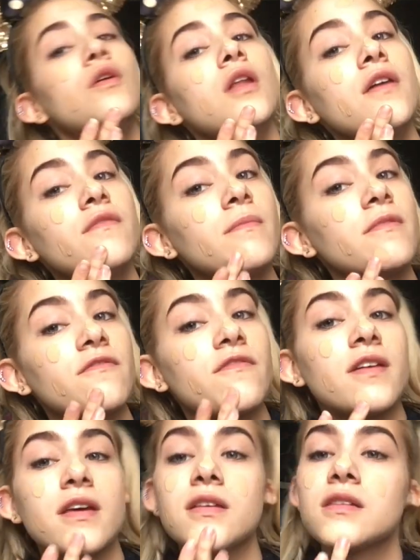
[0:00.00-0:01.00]
all over my
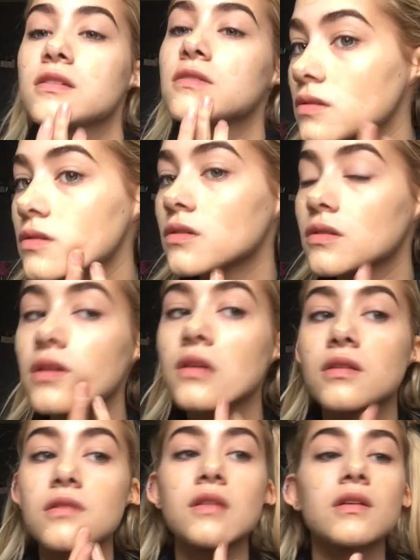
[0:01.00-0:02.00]
face, just
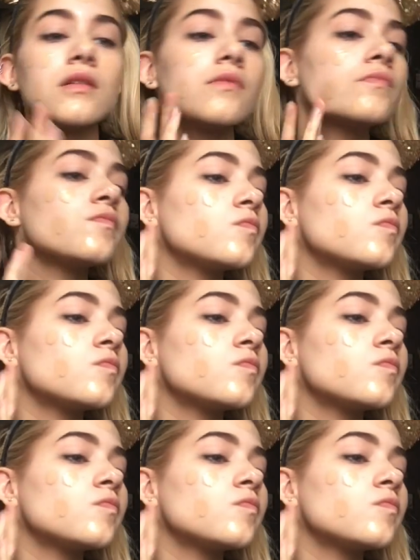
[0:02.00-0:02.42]
like that.